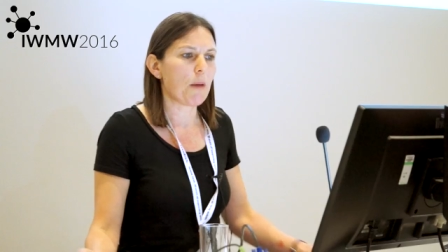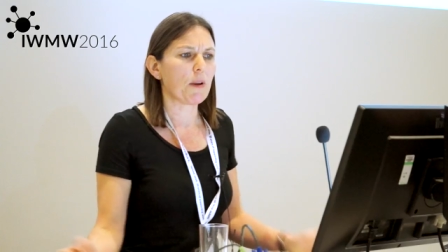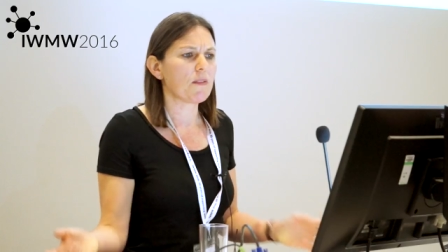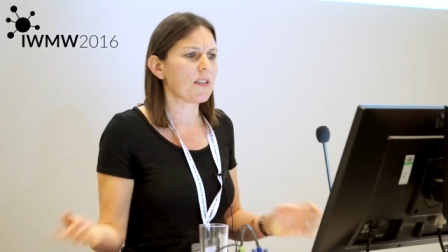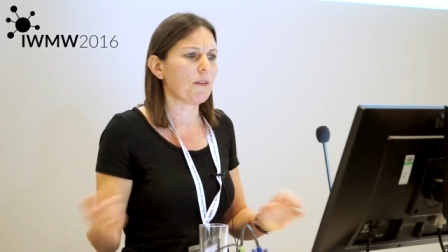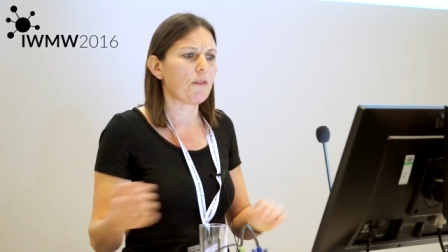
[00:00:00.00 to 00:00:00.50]
I mean,
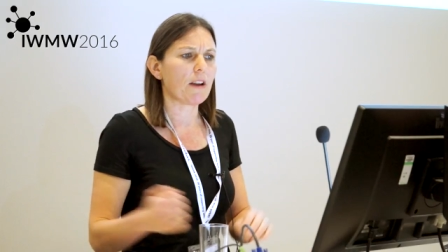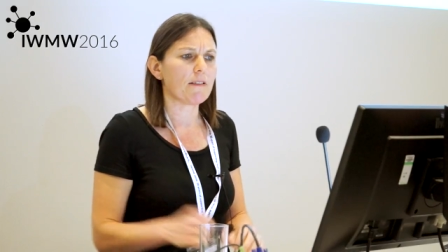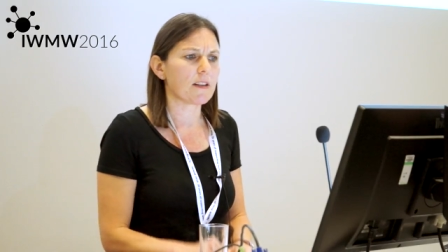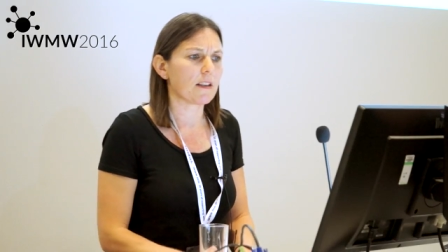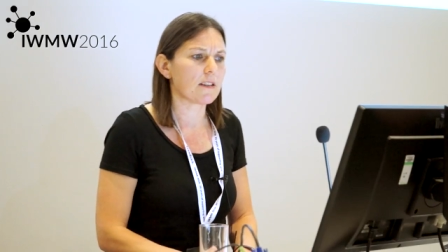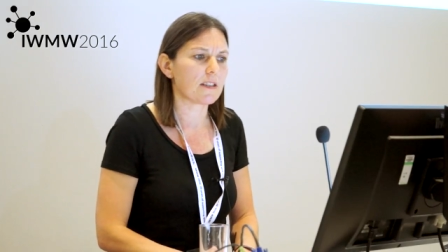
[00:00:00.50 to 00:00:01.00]
I've seen
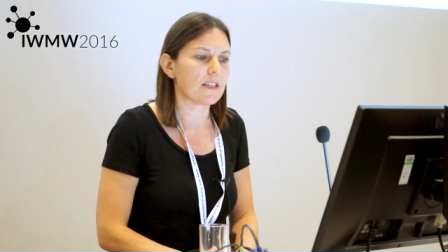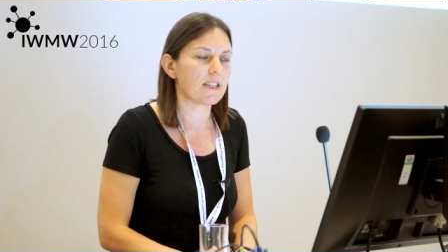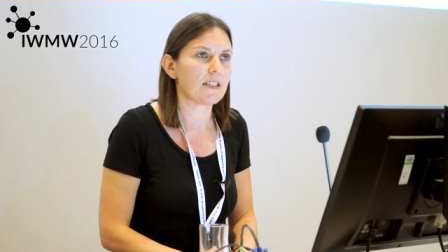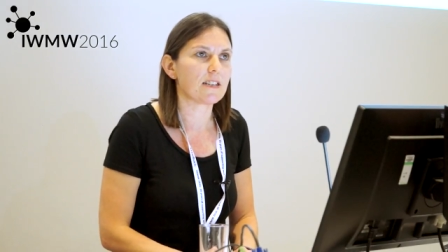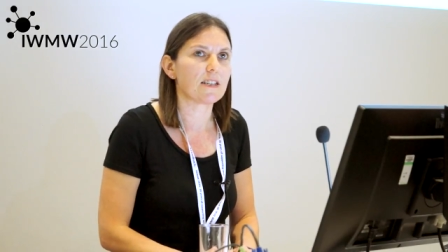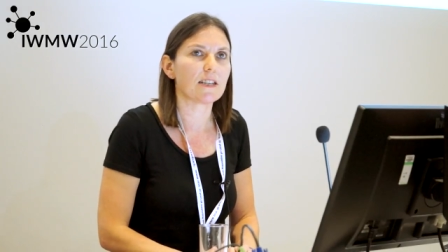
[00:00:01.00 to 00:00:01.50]
various other
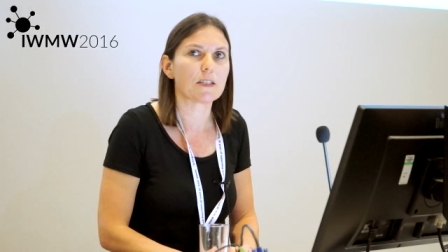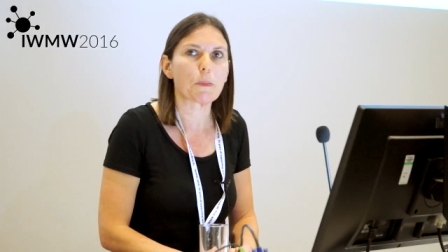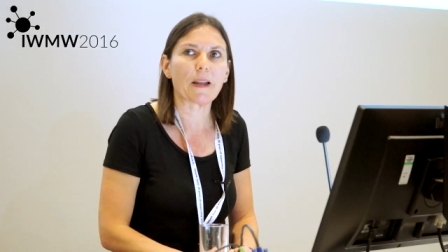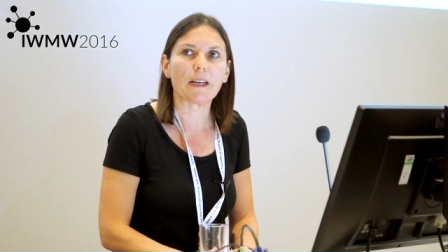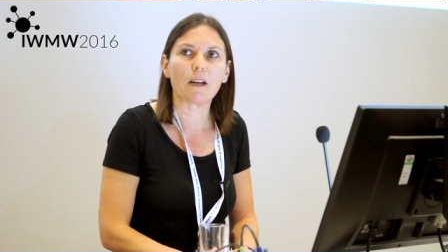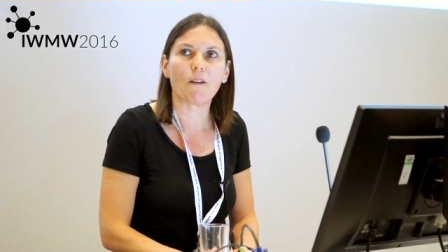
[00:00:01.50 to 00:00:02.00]
statistics
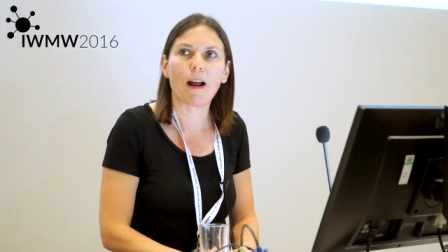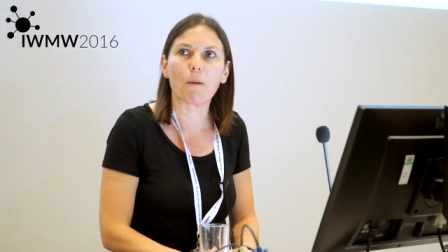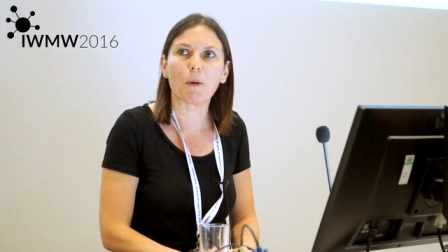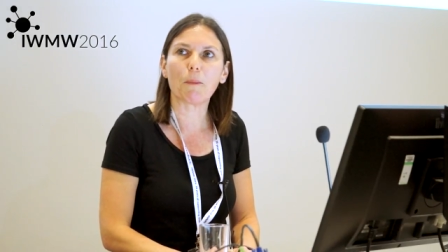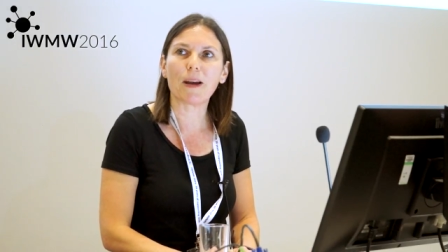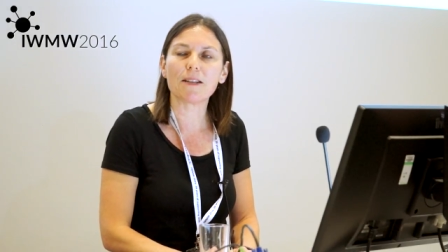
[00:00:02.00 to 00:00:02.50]
bandied around,
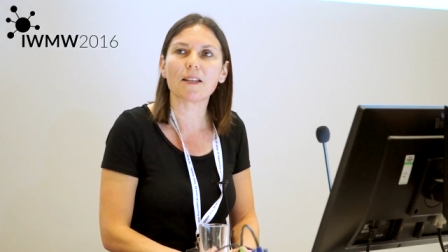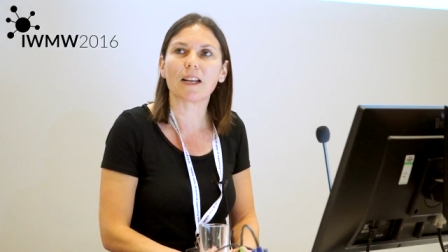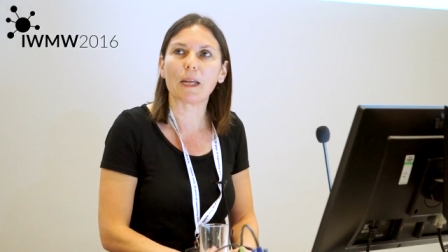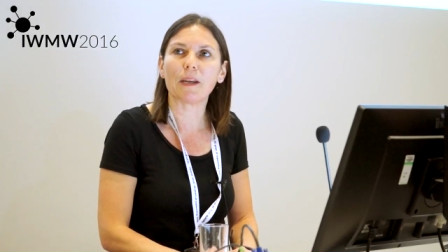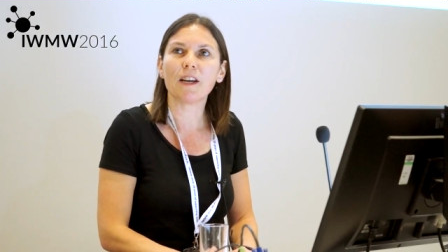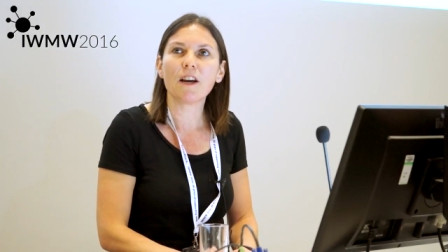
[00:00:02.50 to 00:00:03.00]
but
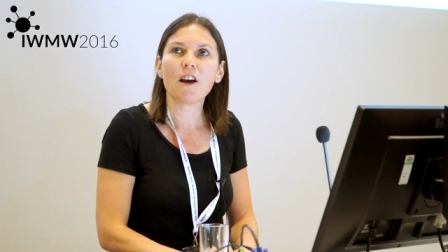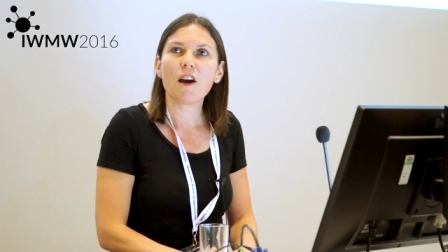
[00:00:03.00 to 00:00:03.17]
basically,